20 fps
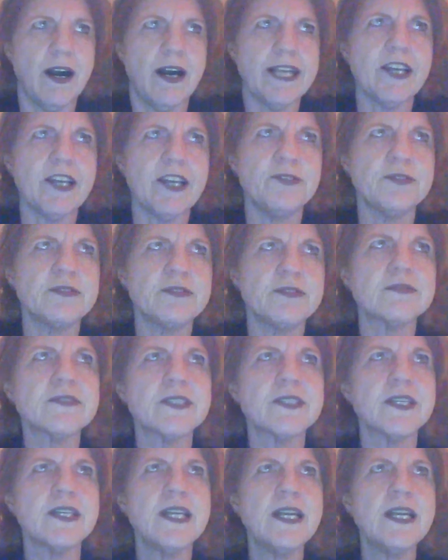I don't,
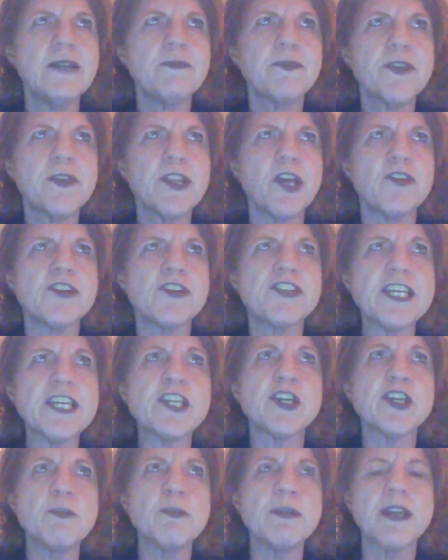you know, the
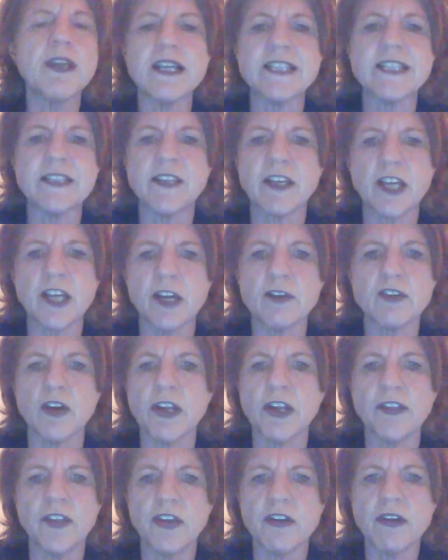dehumanizing that goes
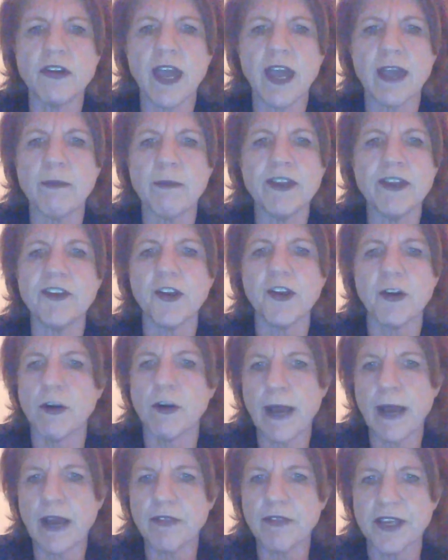on in the UK media
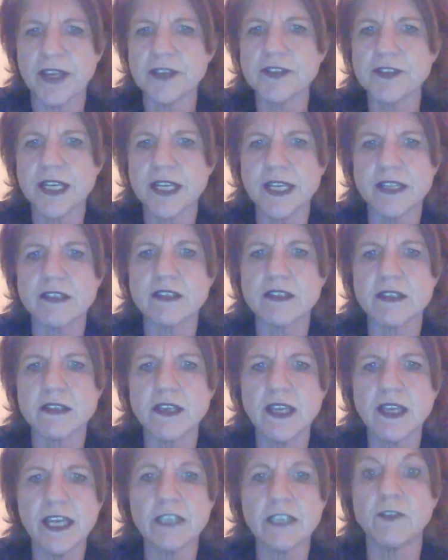about this
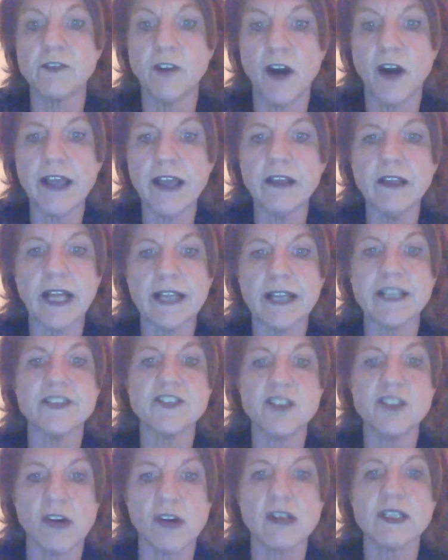is vile and
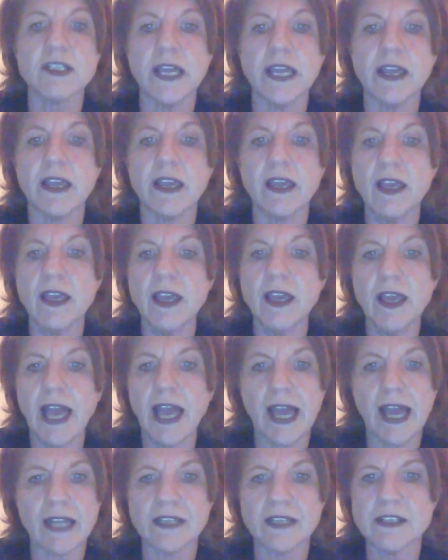it's toxic,
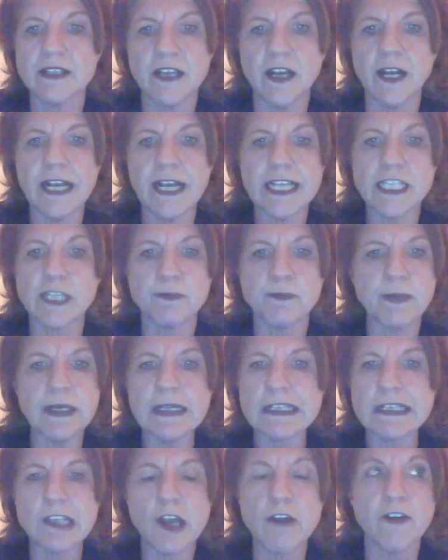and it
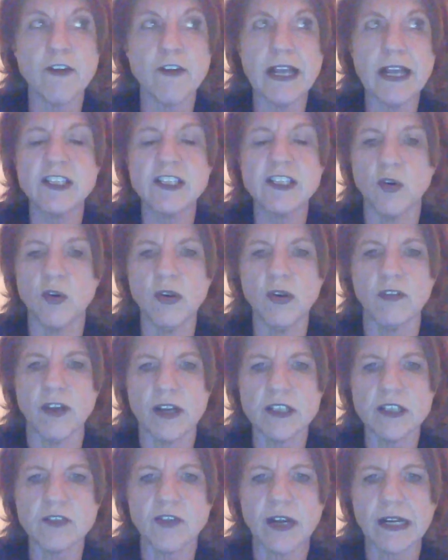spills over into all of
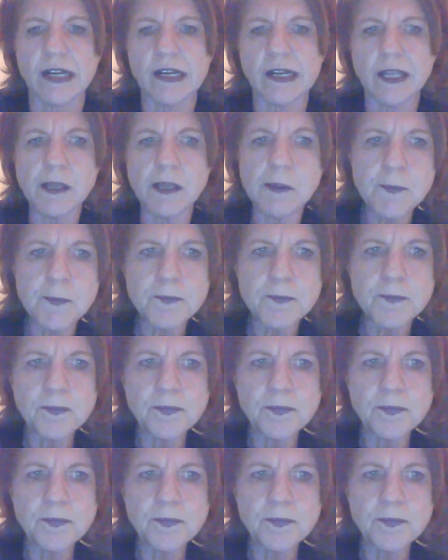us, frankly.